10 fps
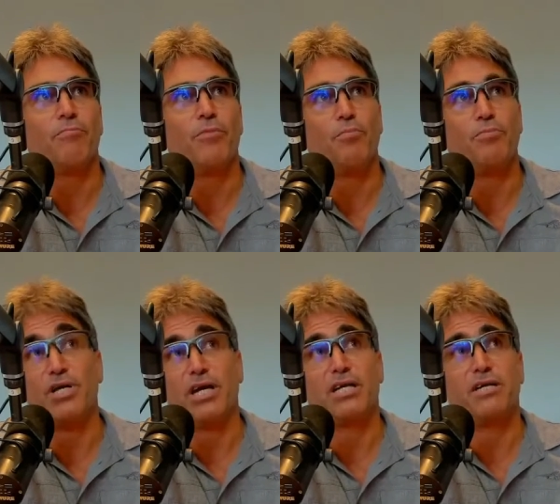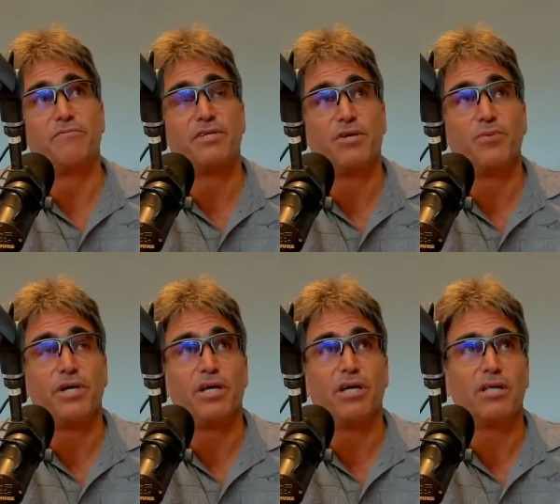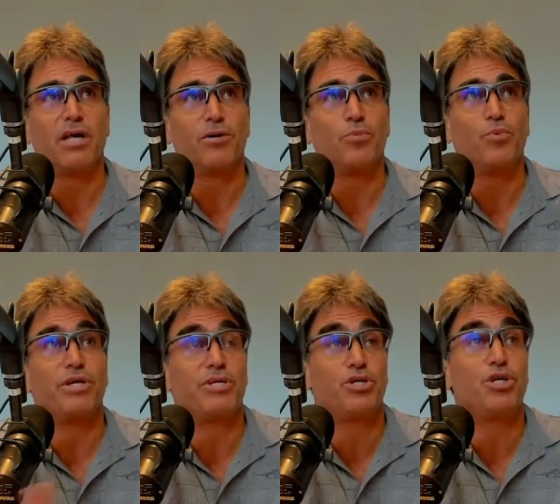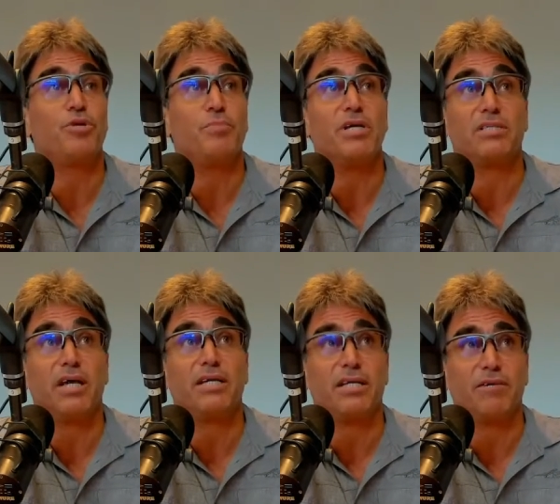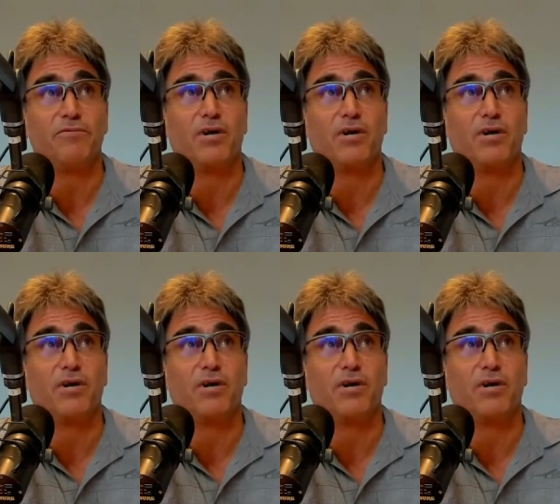objectives that we should be setting for